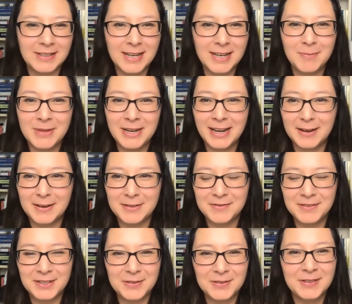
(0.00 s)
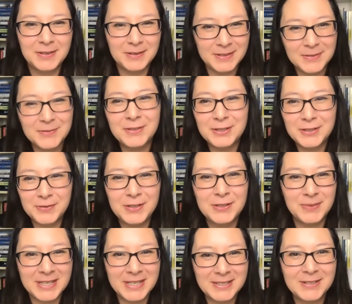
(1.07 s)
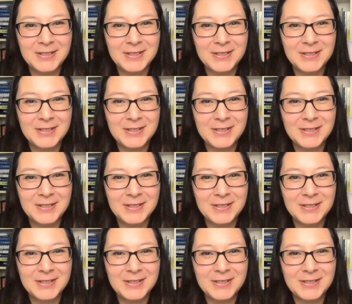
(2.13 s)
coming out of you know those first few semesters